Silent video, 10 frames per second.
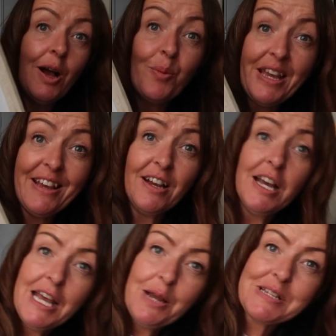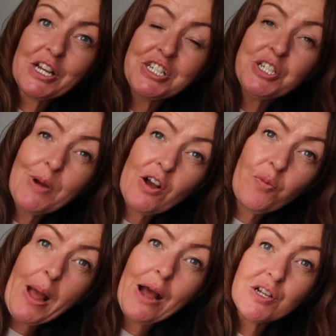I'm here. It was actually
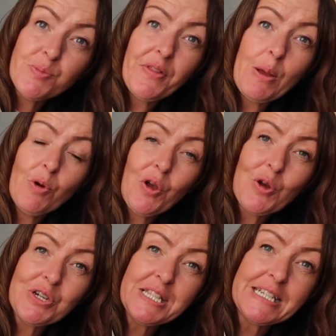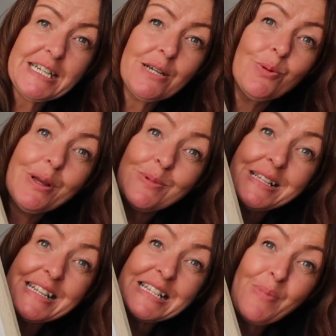£12, but then when I got to the till, it was
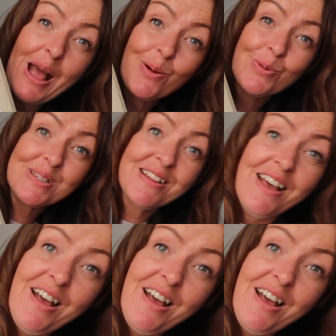£6.